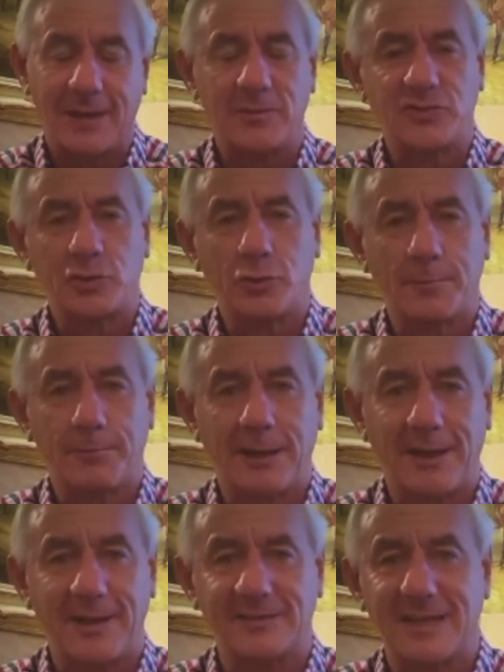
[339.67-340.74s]
And I'm sure the
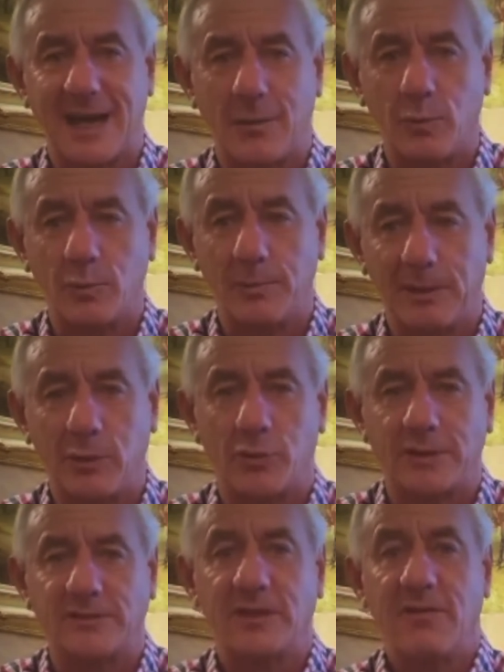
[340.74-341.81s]
players now will be
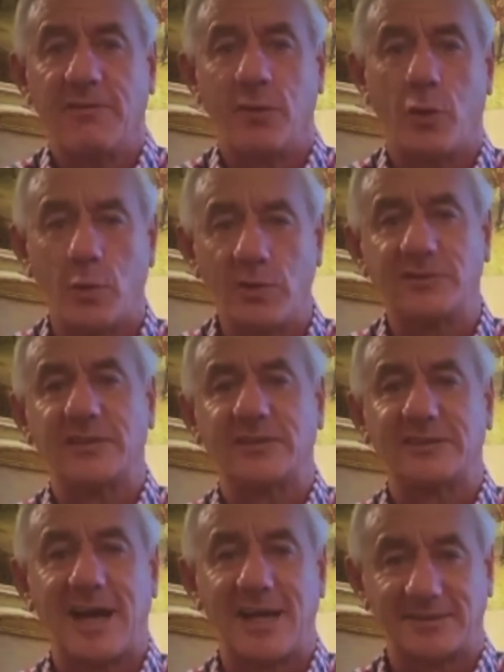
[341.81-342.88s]
looking forward to the
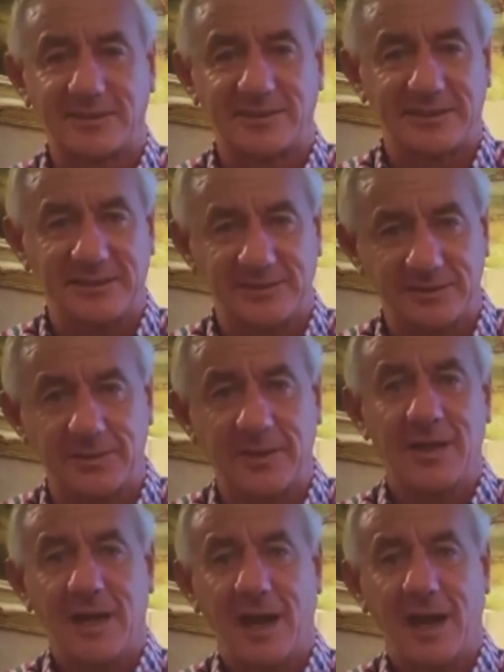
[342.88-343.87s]
start of the season.